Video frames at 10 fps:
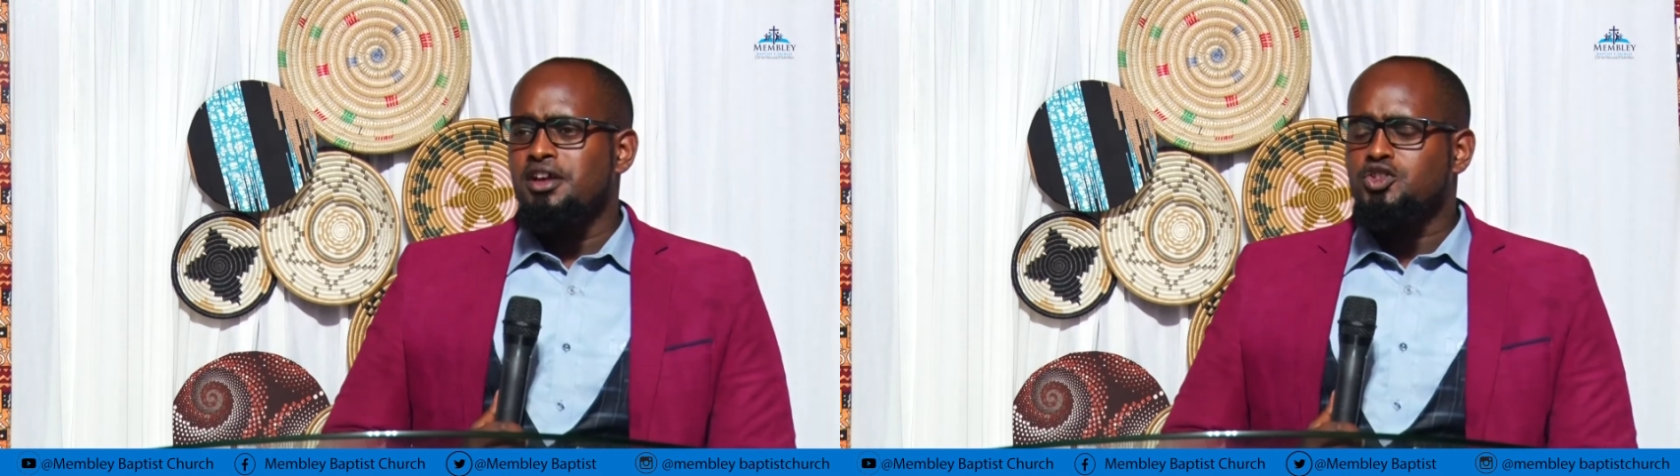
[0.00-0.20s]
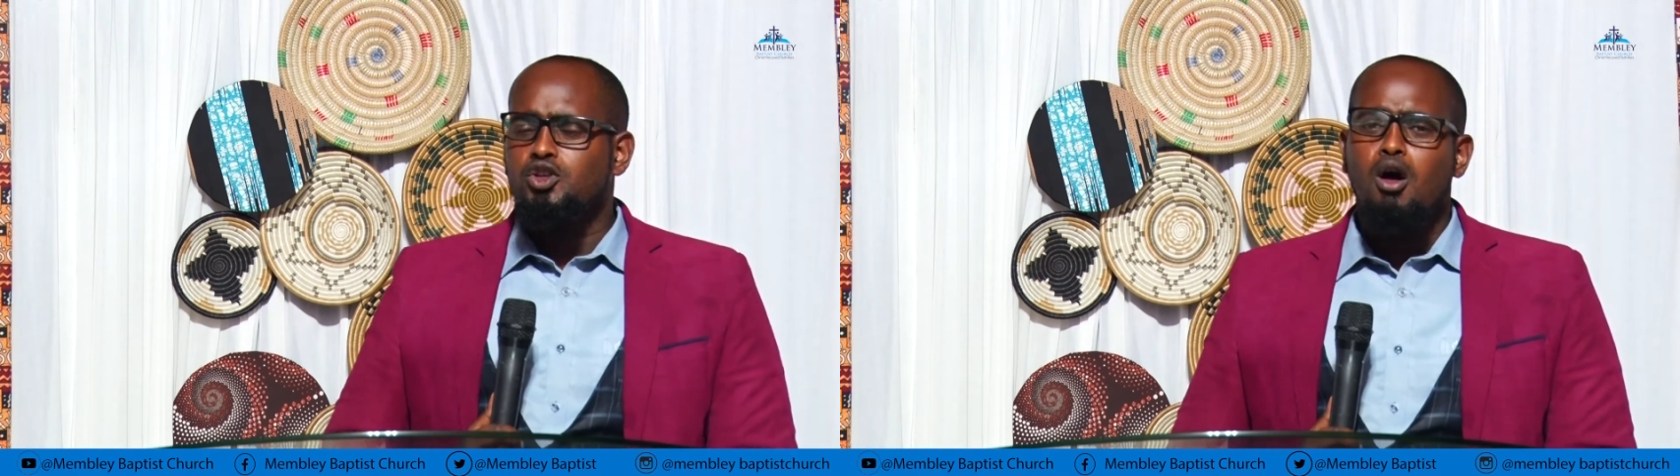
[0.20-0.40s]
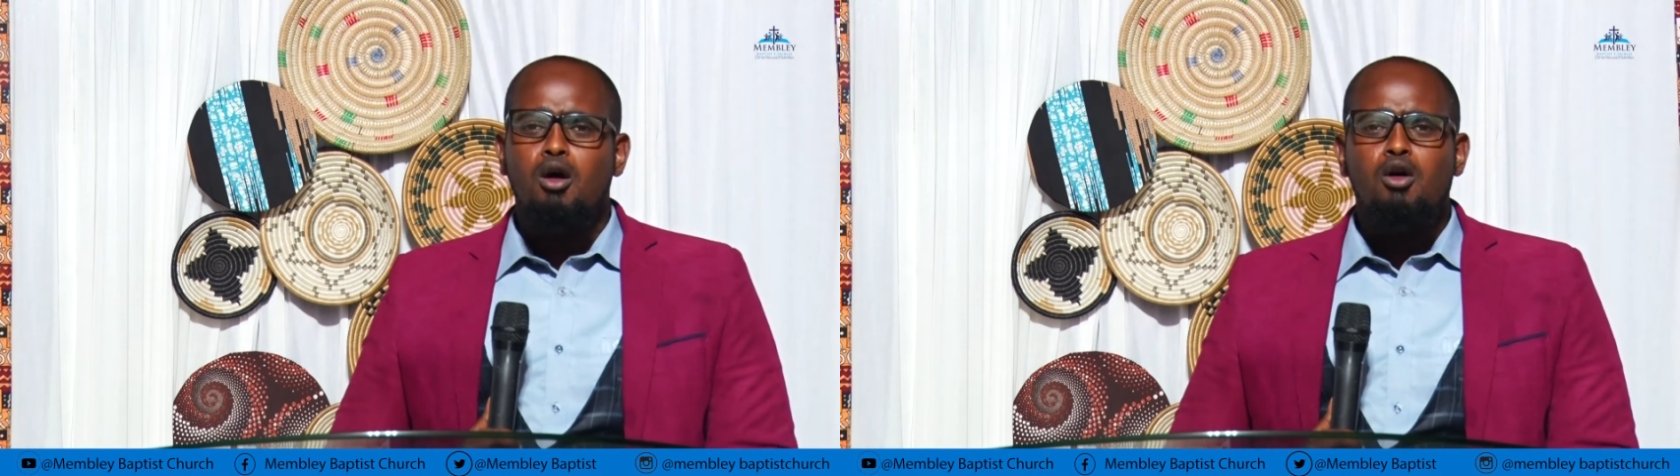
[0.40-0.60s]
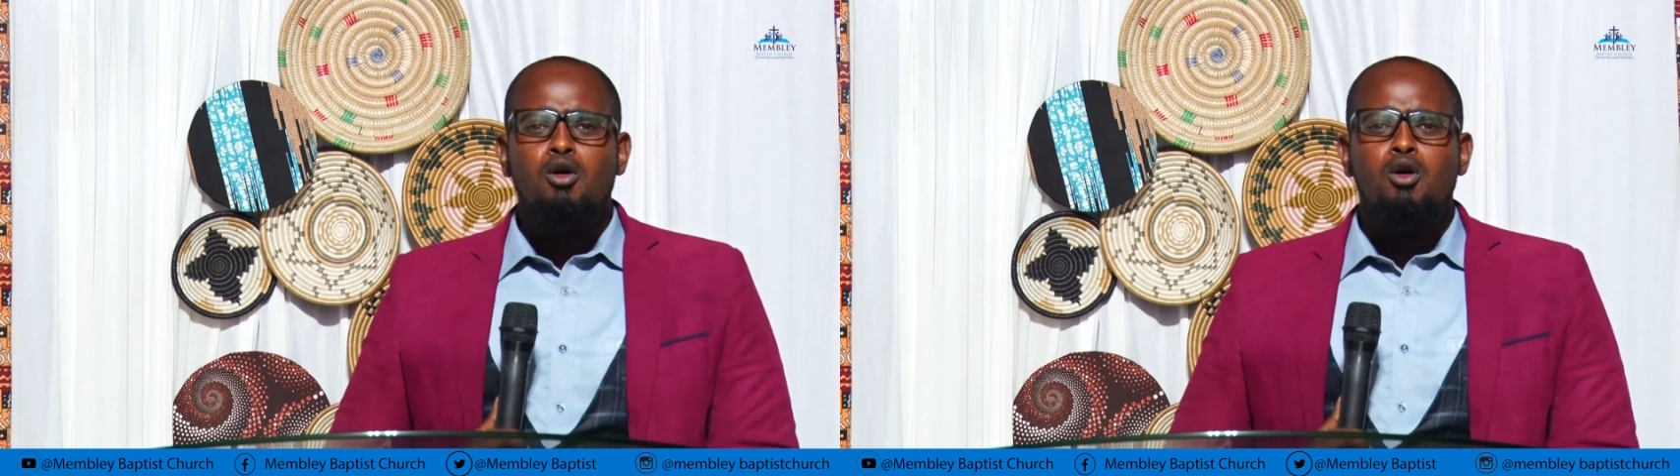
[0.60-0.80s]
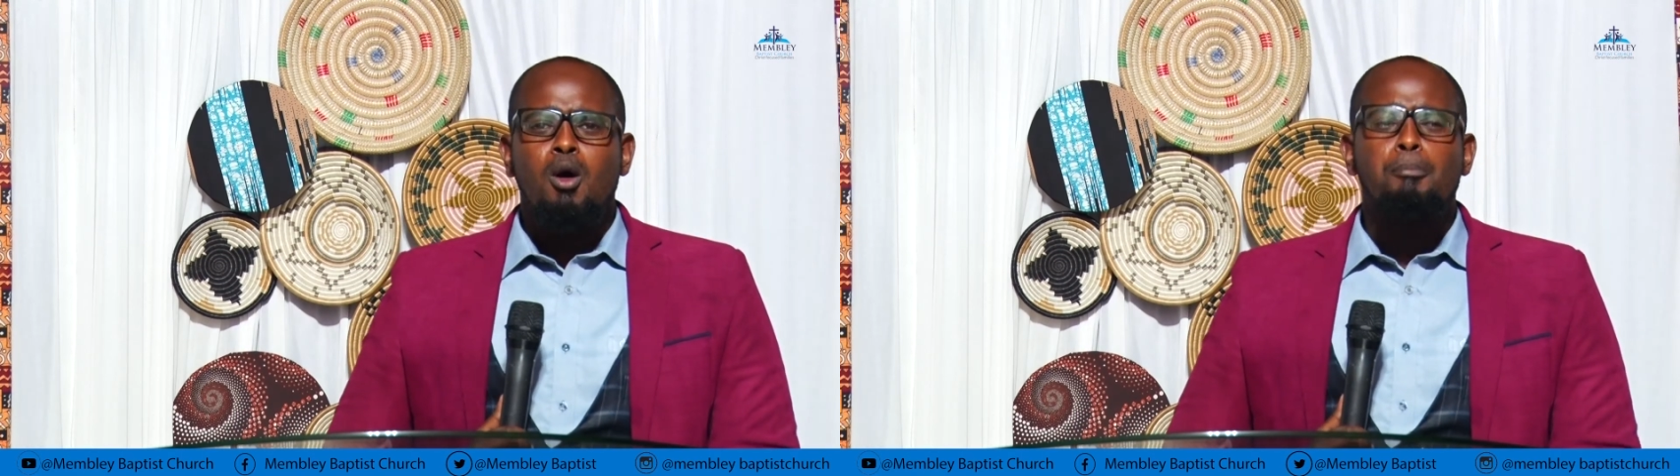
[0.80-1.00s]
So,
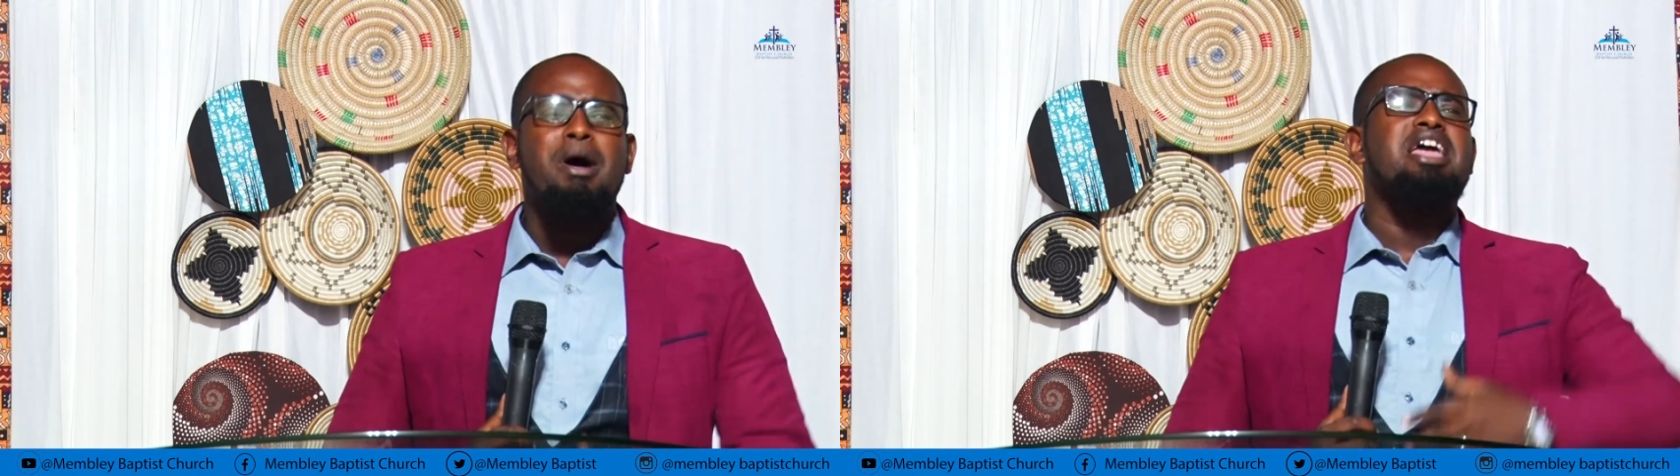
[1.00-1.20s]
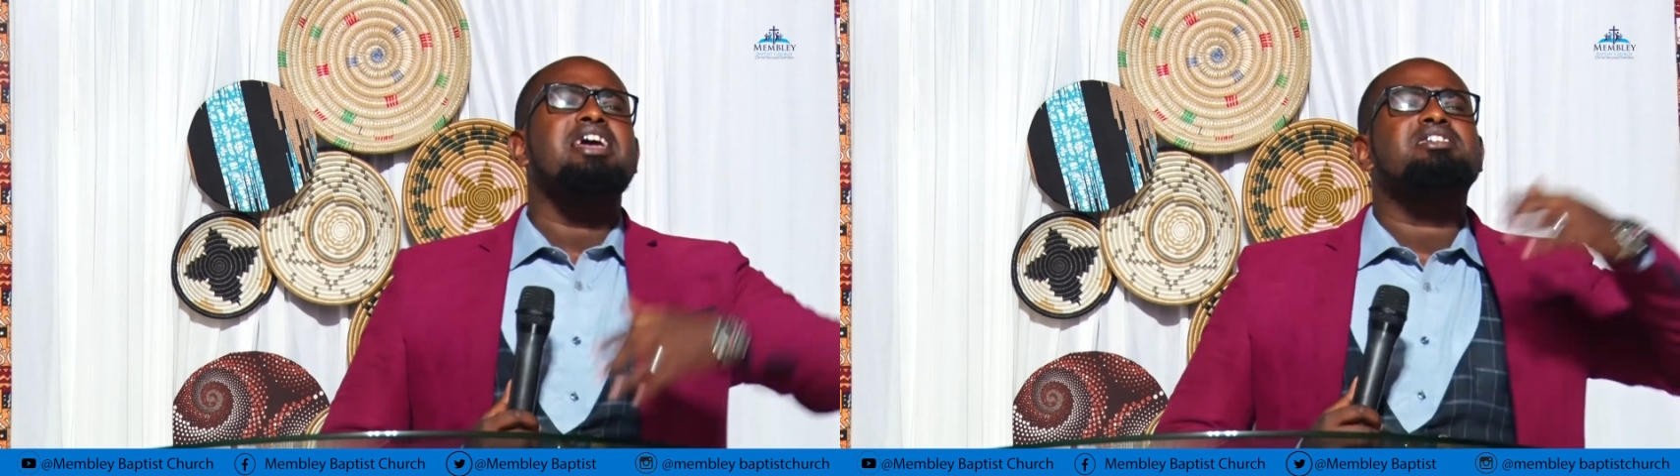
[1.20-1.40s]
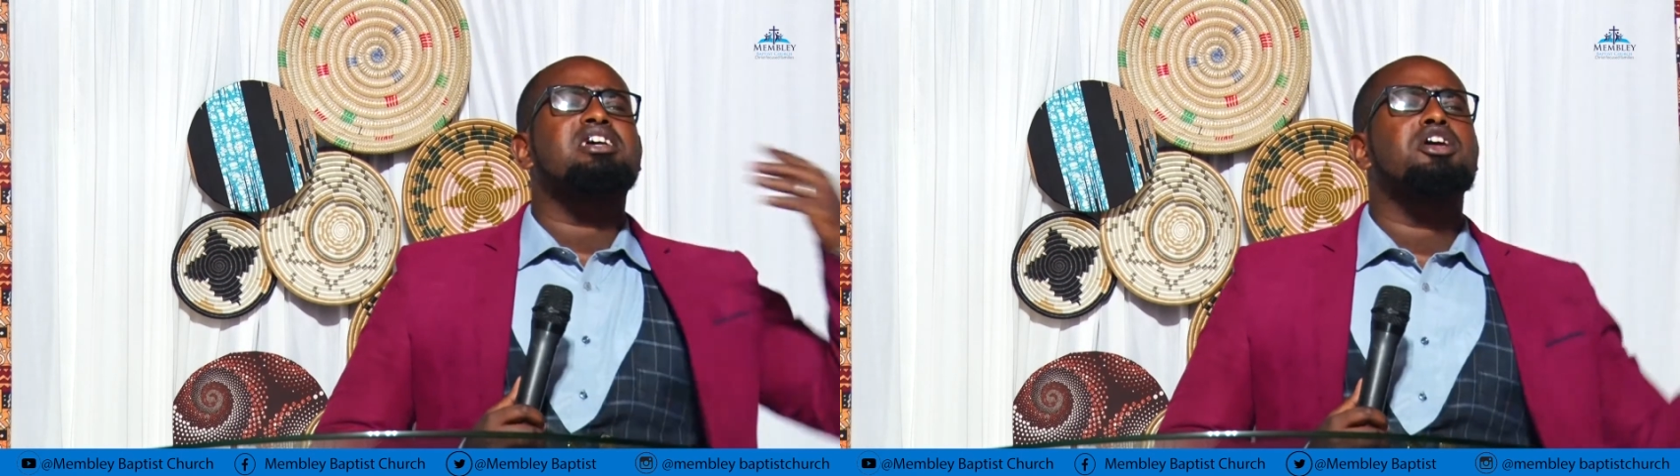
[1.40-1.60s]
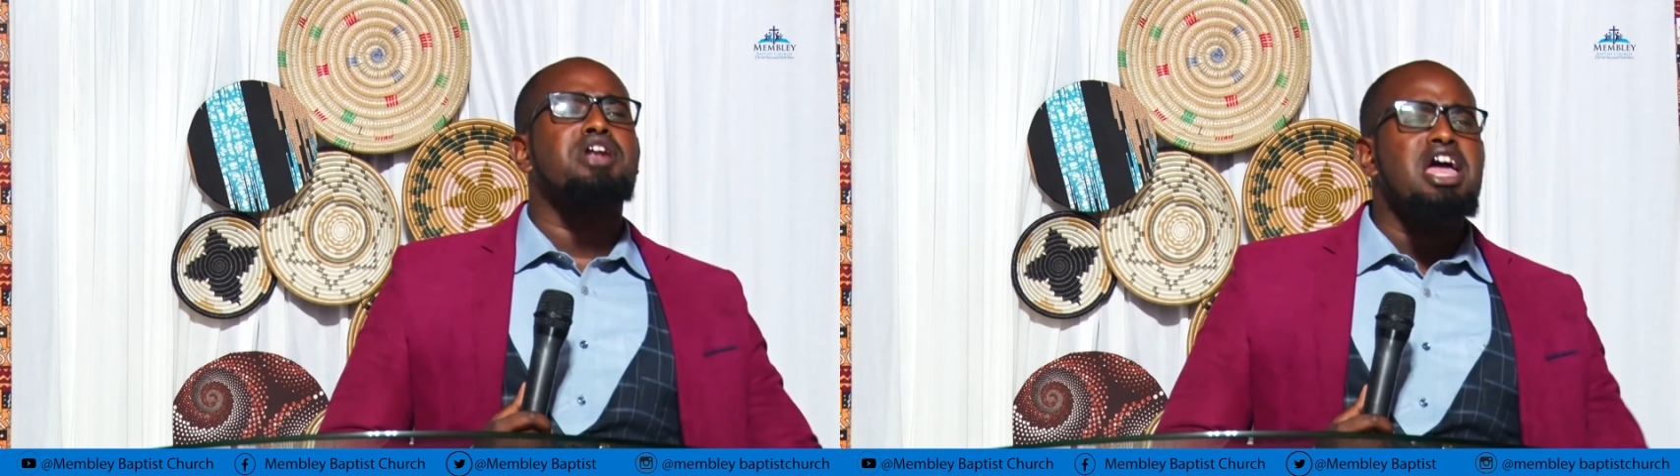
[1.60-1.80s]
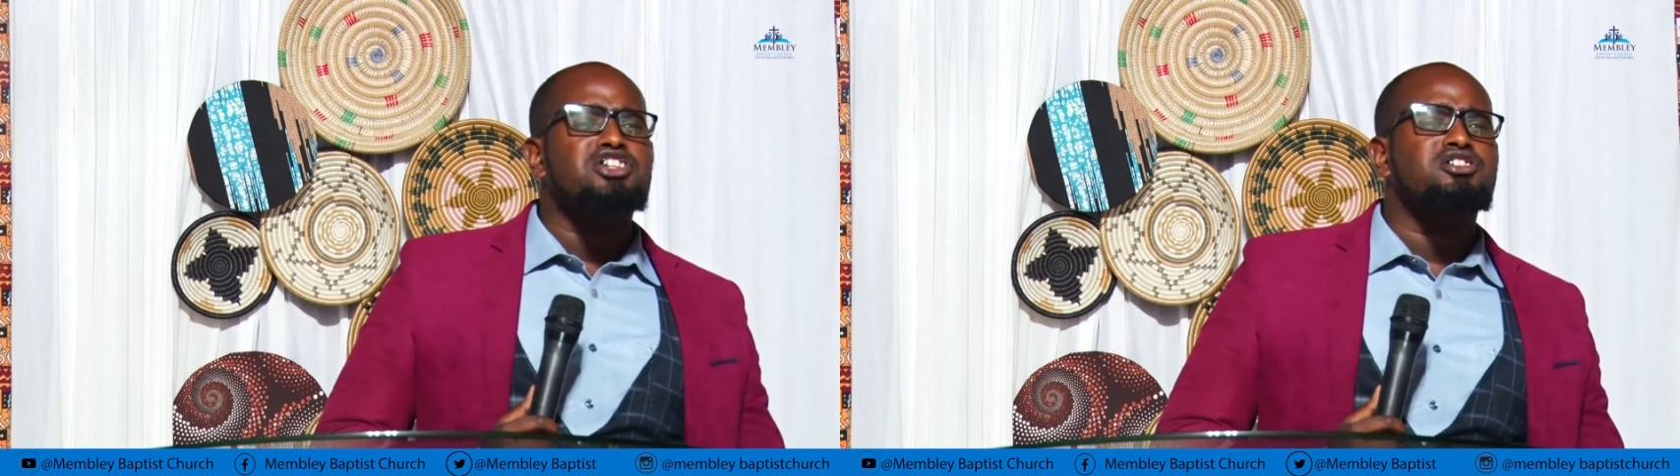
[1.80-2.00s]
by his
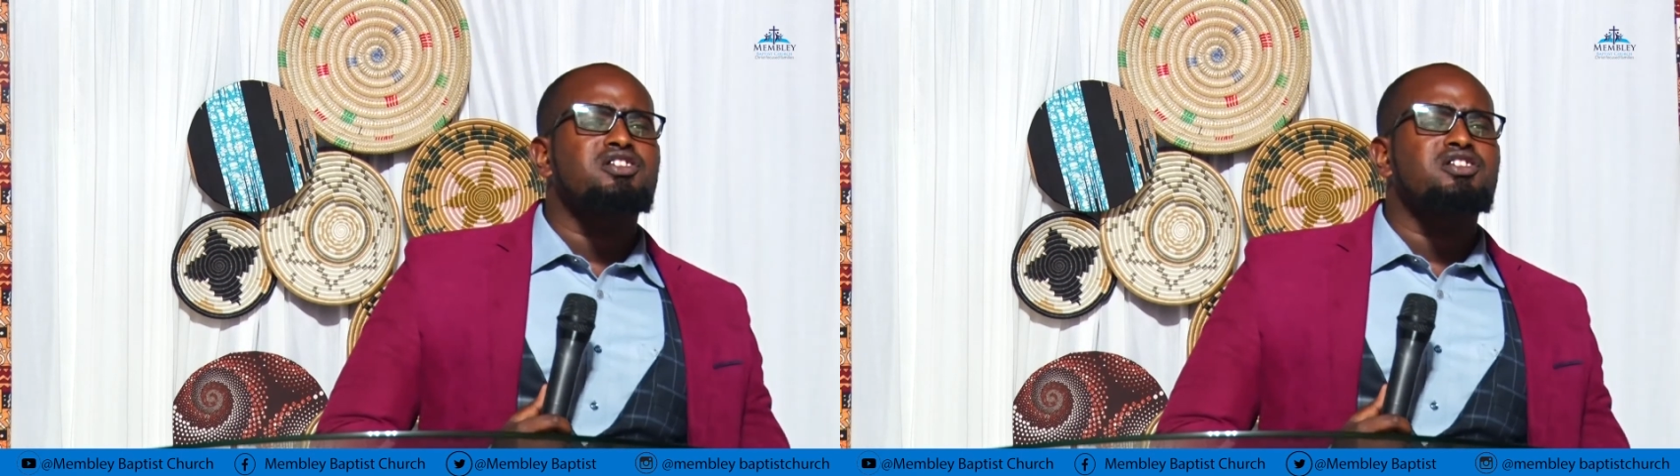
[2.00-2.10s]
grace,